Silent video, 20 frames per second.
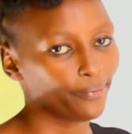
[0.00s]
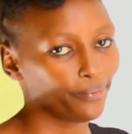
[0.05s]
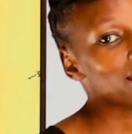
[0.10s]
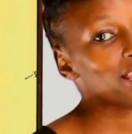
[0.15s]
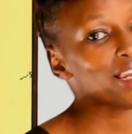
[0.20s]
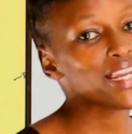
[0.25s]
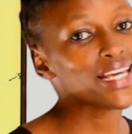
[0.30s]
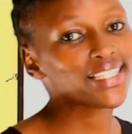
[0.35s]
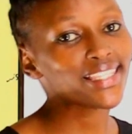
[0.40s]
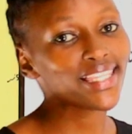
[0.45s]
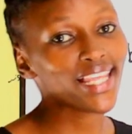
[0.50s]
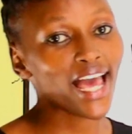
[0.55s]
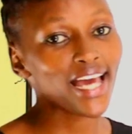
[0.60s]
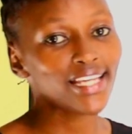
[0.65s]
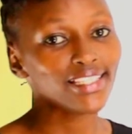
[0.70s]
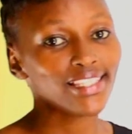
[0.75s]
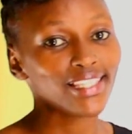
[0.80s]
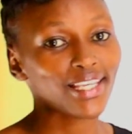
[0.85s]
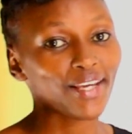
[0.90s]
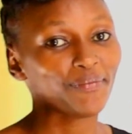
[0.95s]
The next
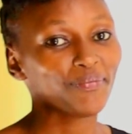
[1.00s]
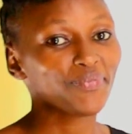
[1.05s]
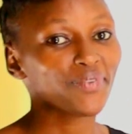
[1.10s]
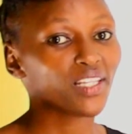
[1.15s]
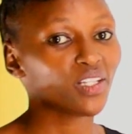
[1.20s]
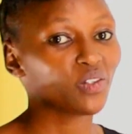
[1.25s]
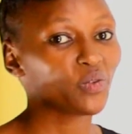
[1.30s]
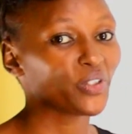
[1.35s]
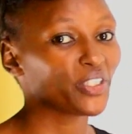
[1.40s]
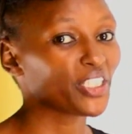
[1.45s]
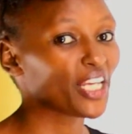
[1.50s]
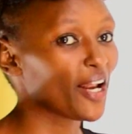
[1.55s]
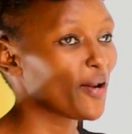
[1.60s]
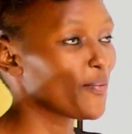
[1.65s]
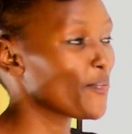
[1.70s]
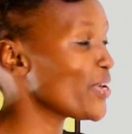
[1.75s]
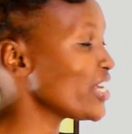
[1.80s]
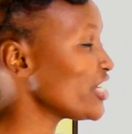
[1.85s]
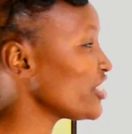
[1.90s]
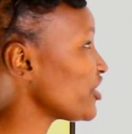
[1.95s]
item that we
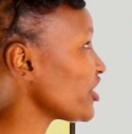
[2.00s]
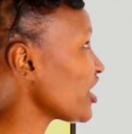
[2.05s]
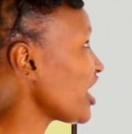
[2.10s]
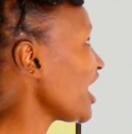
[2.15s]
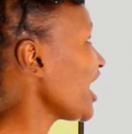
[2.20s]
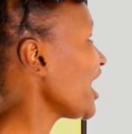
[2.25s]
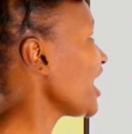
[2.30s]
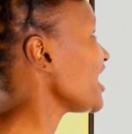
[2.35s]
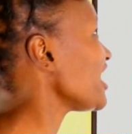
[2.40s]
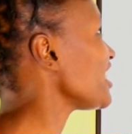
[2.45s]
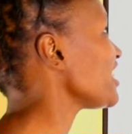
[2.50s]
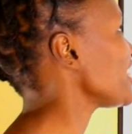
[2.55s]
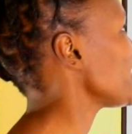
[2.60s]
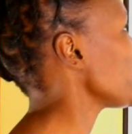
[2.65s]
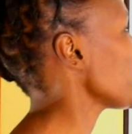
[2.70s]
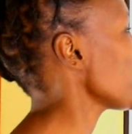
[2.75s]
shall measure is